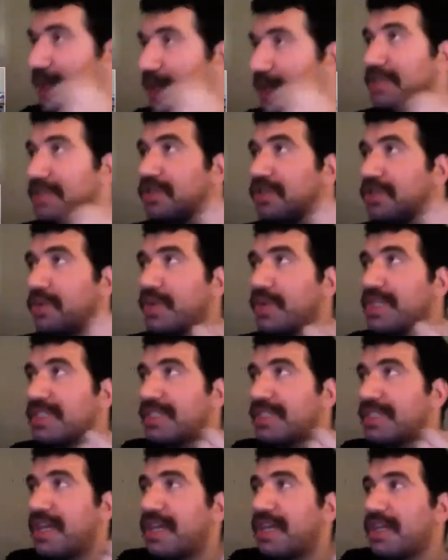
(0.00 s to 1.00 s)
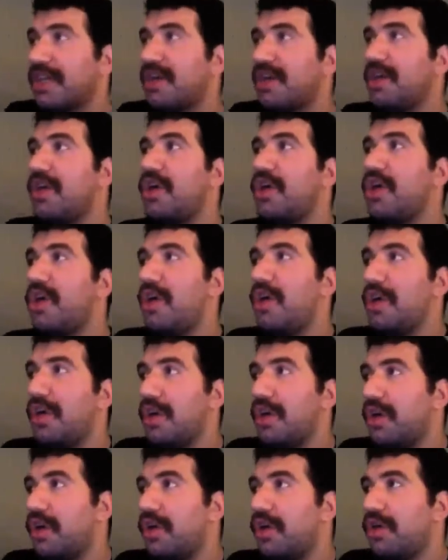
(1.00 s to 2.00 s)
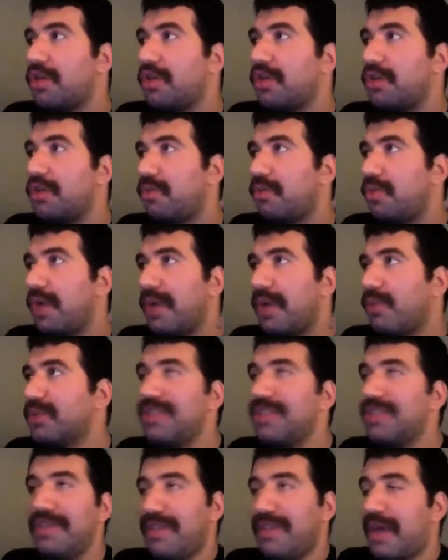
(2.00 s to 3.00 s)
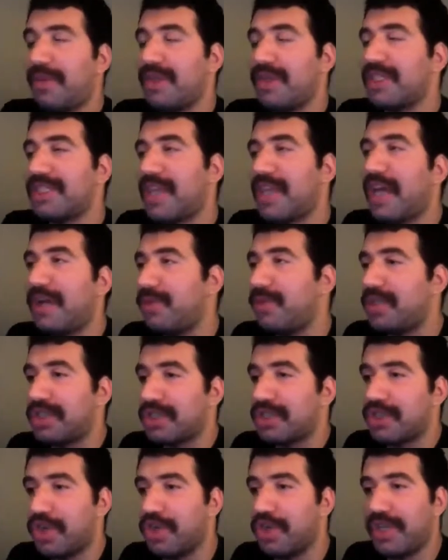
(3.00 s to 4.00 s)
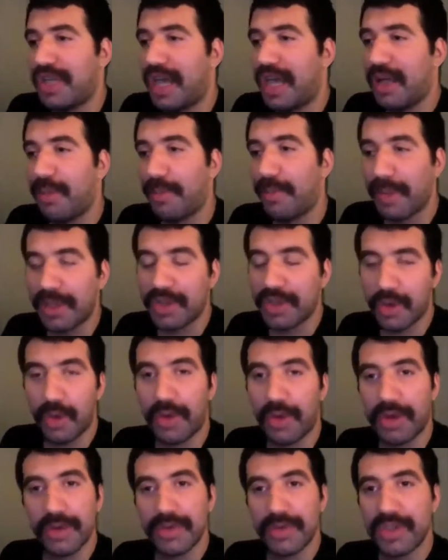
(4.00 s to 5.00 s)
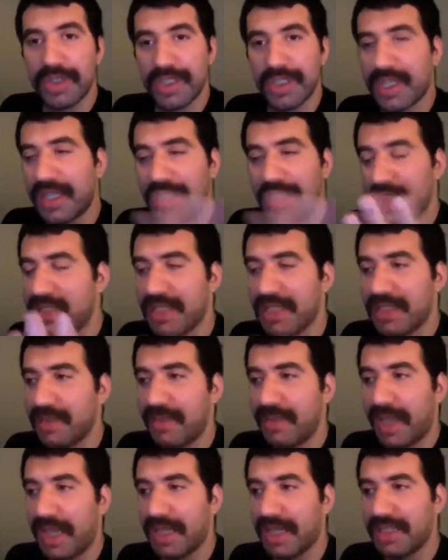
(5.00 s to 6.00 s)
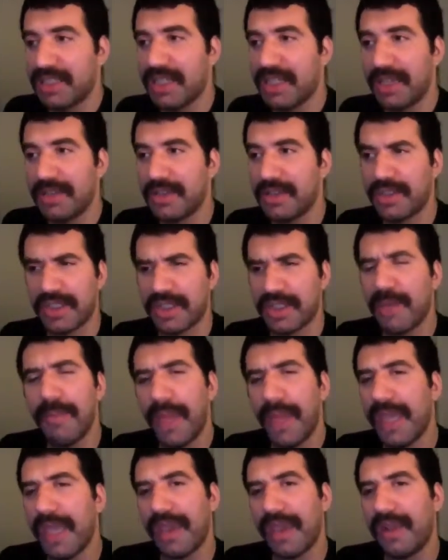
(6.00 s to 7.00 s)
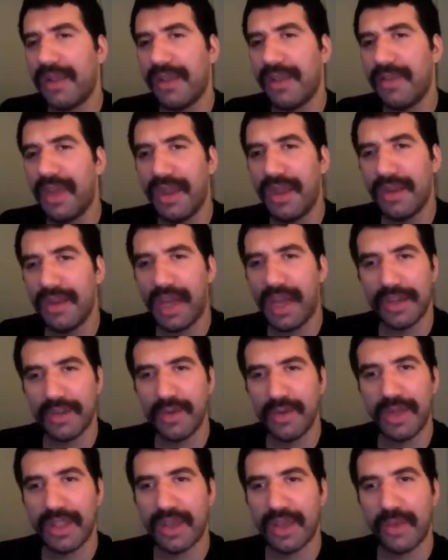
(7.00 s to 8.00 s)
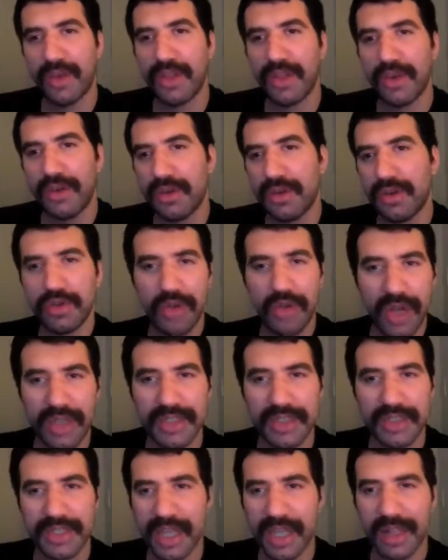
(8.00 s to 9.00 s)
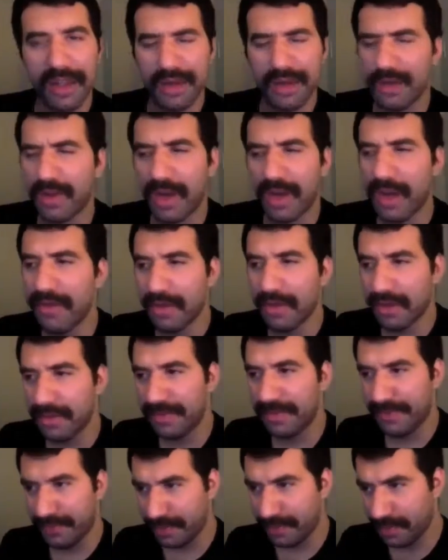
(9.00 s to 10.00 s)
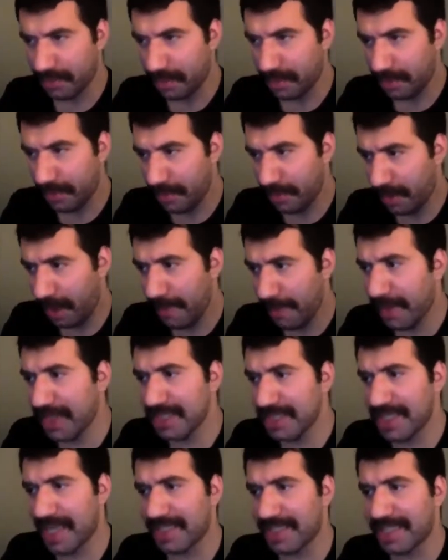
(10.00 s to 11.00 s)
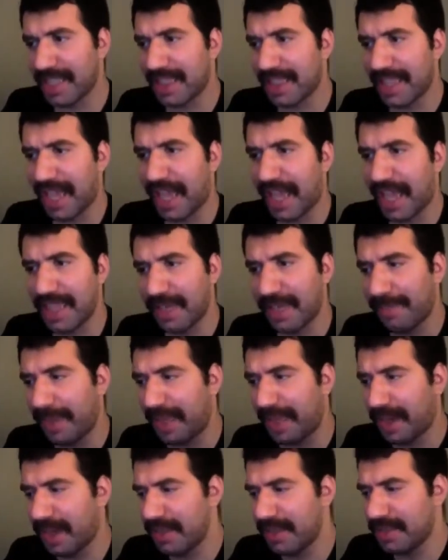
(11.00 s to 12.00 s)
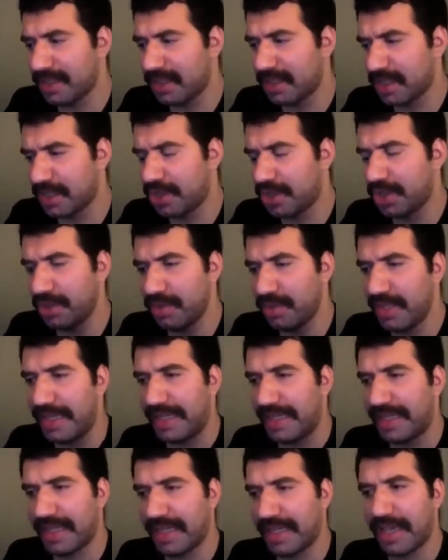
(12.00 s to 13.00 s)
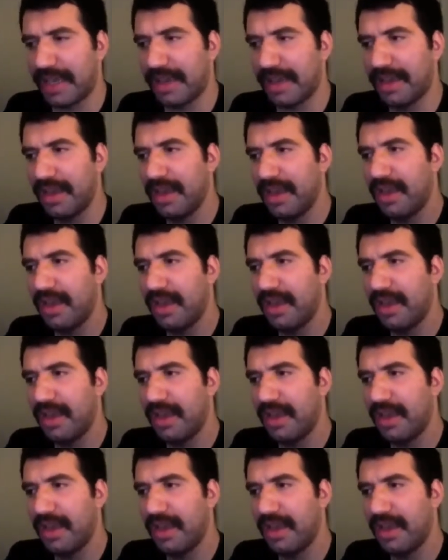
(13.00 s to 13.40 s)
one, and so we decided it wasn't even that we decided we just couldn't help but tour. It was just like this doesn't make any sense just to make it and then not do anything with it or to try to sell it or whatever. Because that's the thing. I think because it's such a unique thing,